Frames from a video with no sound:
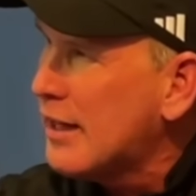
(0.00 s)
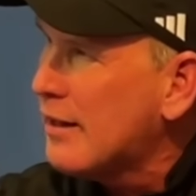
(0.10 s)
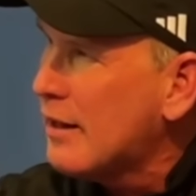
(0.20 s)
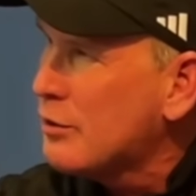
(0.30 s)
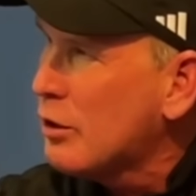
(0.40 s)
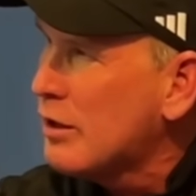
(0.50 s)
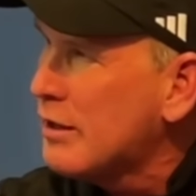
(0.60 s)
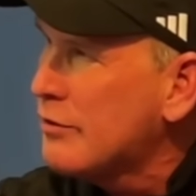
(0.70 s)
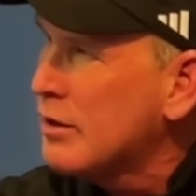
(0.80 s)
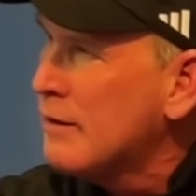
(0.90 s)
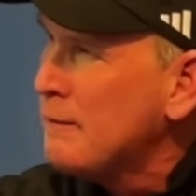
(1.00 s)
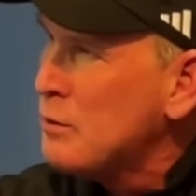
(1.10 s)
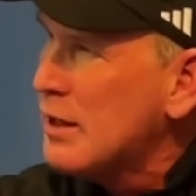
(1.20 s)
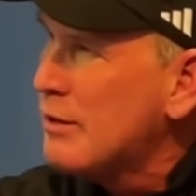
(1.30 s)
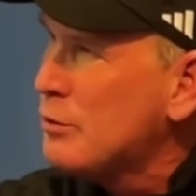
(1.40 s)
I thought even
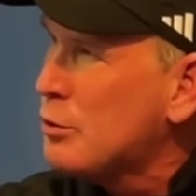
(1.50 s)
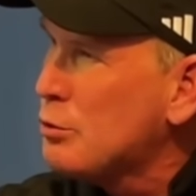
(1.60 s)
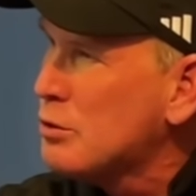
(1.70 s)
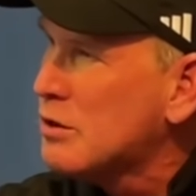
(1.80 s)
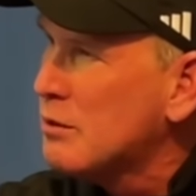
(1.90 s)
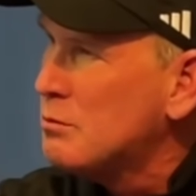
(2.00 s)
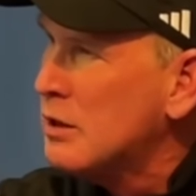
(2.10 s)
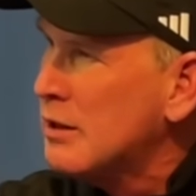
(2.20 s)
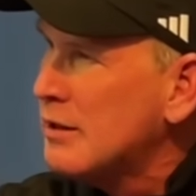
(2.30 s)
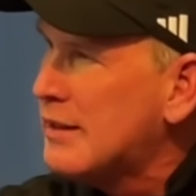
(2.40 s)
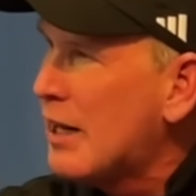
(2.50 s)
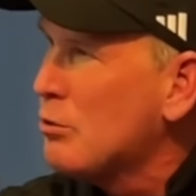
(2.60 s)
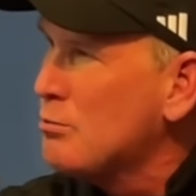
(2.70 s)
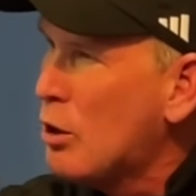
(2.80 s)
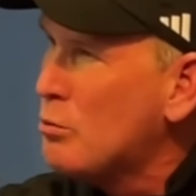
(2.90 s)
through some
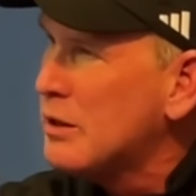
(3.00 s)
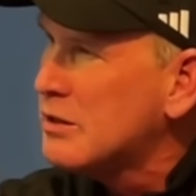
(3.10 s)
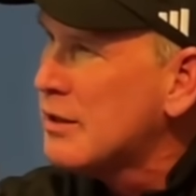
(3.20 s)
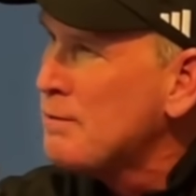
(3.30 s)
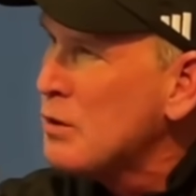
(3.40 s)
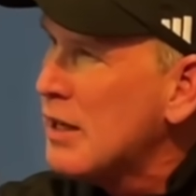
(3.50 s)
down moments,